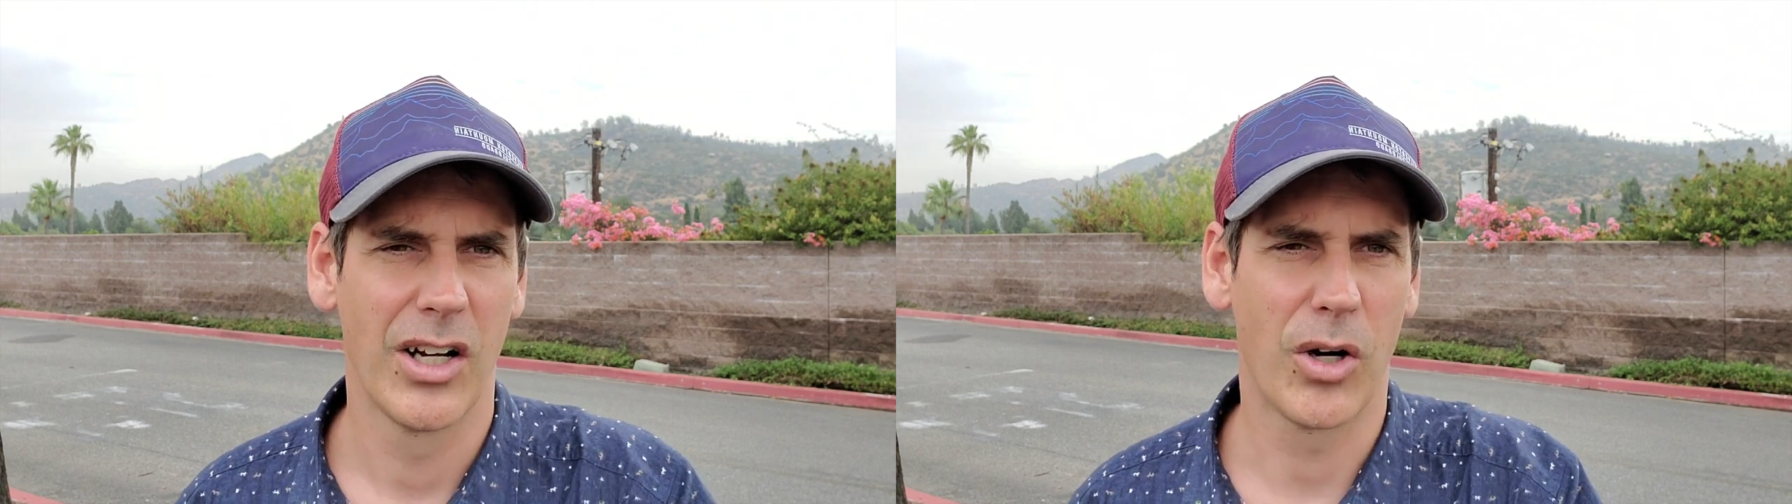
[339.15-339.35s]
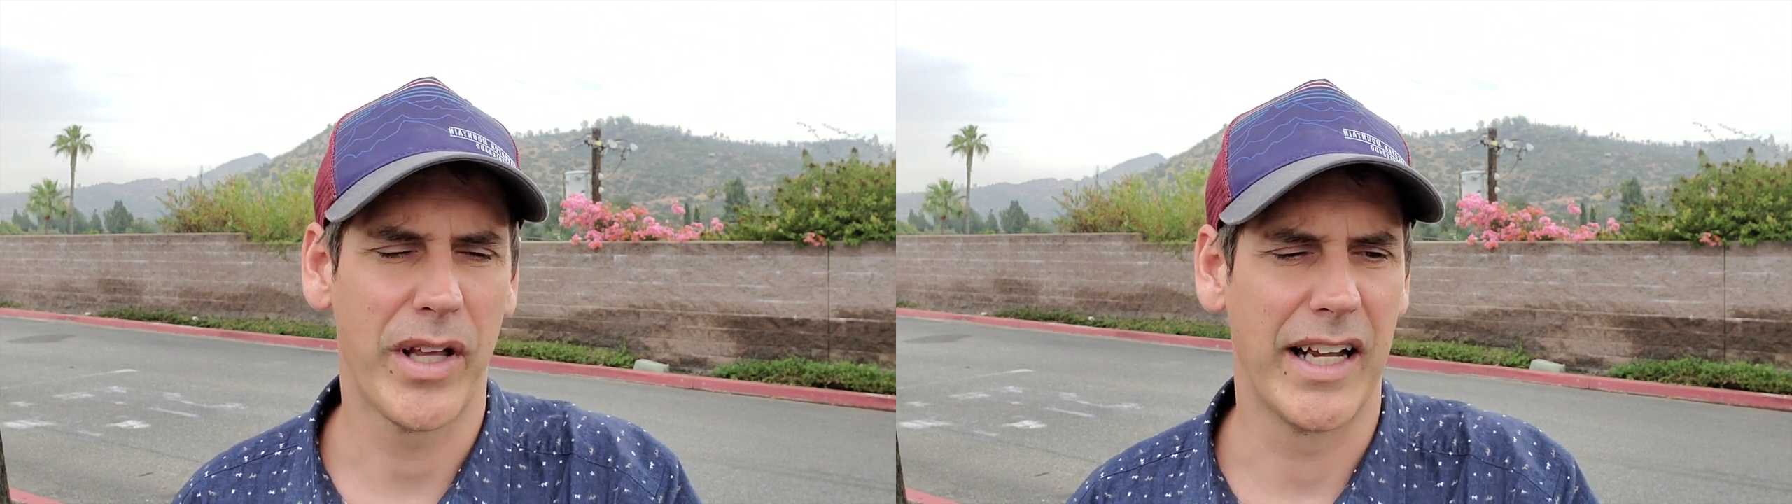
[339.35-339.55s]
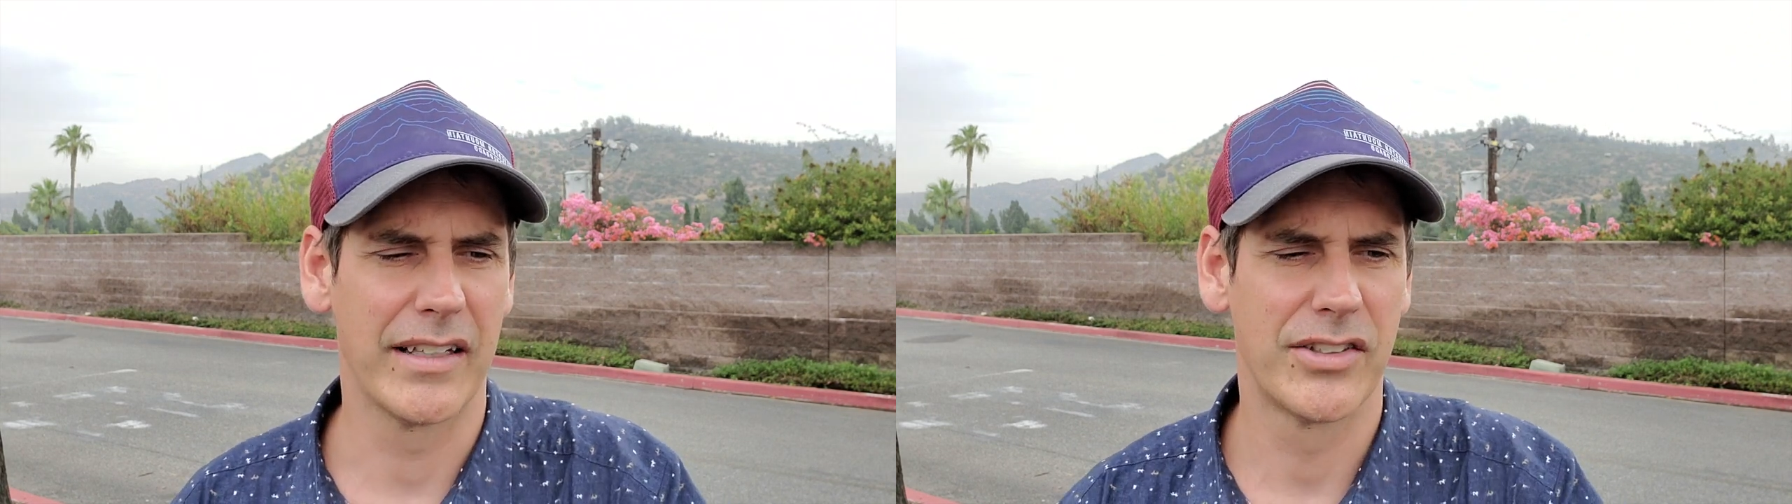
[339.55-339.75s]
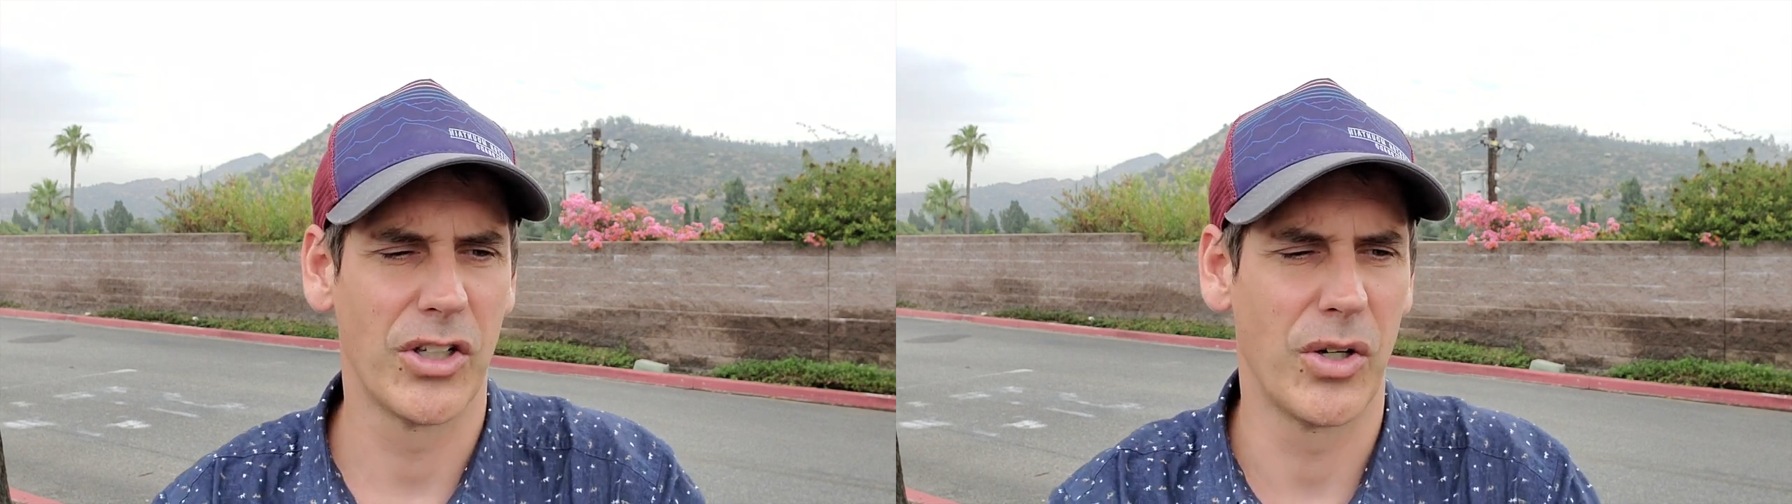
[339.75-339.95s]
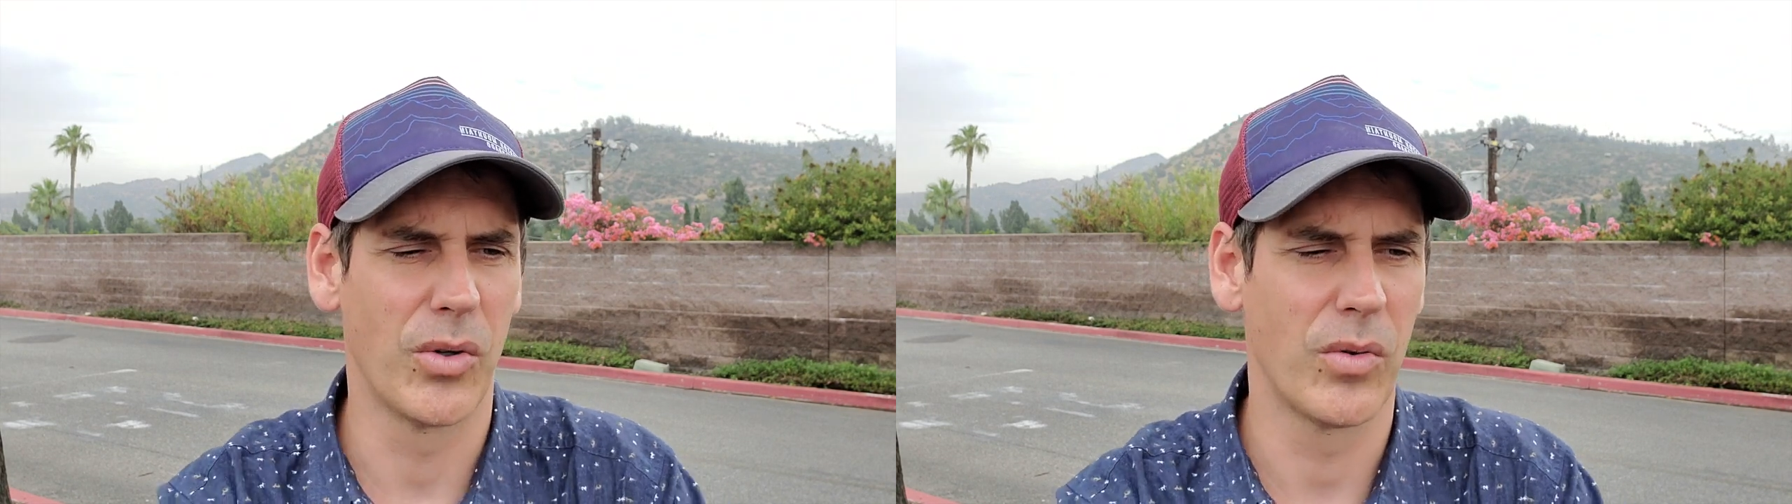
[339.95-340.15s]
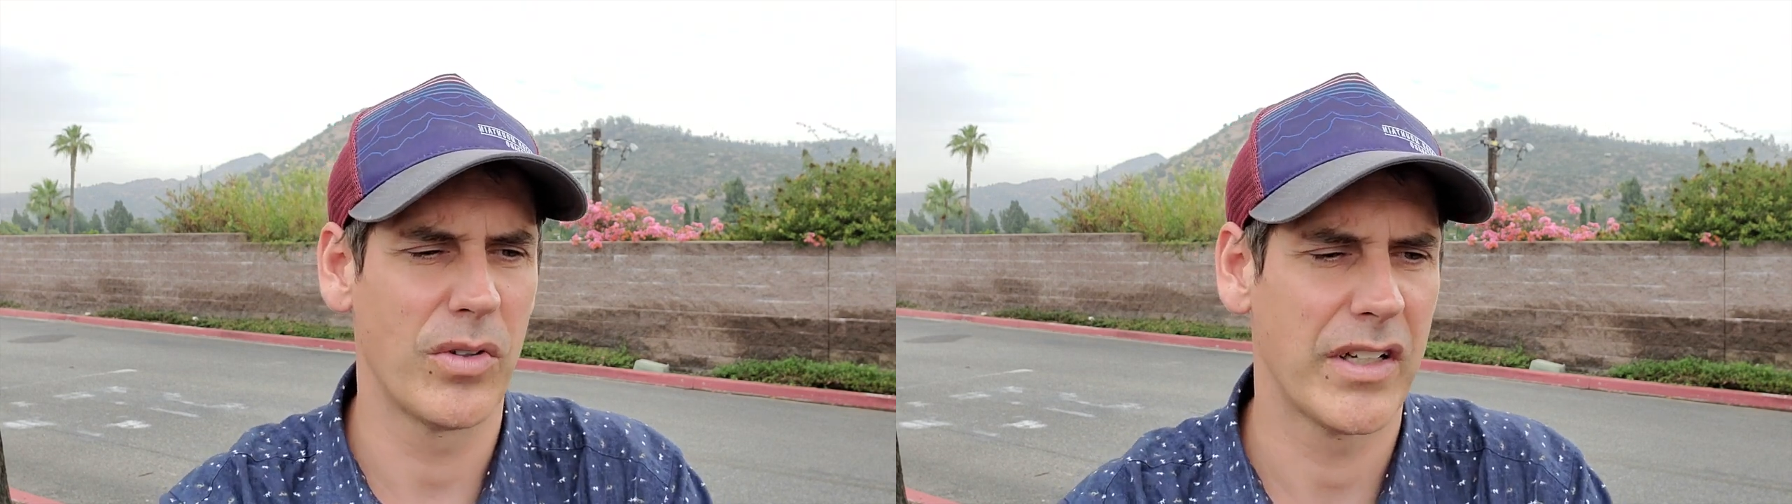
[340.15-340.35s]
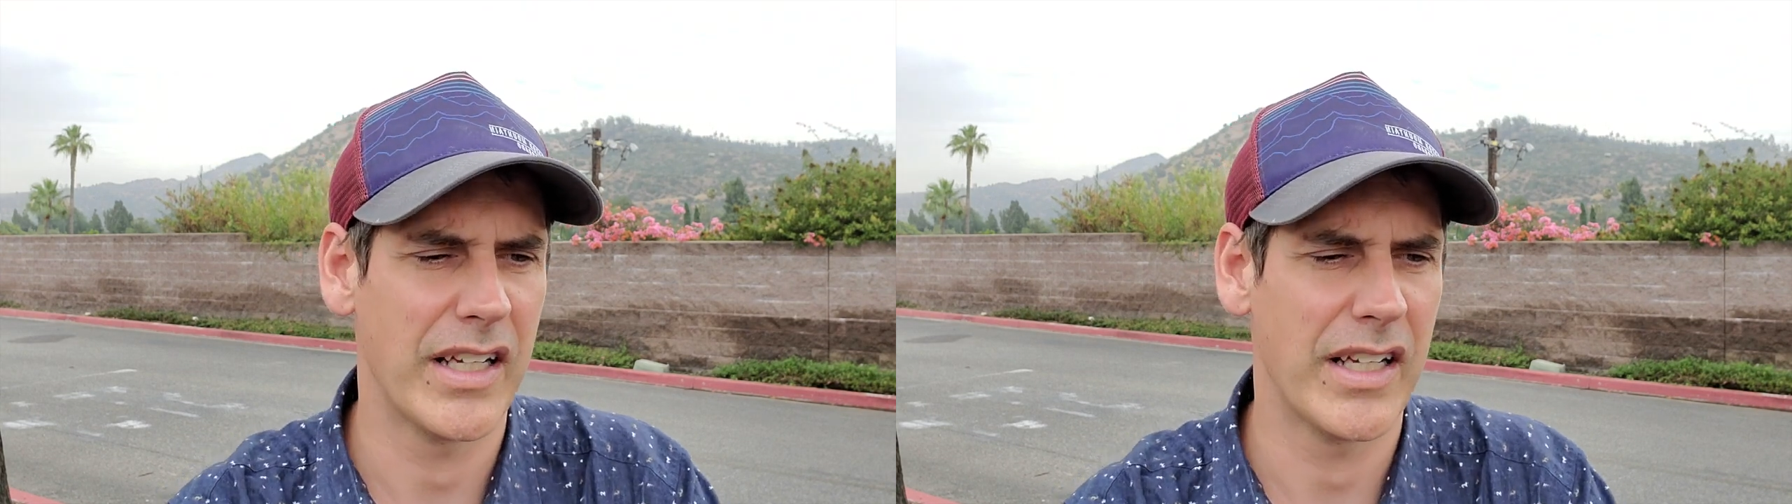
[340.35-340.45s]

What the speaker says: Okay, so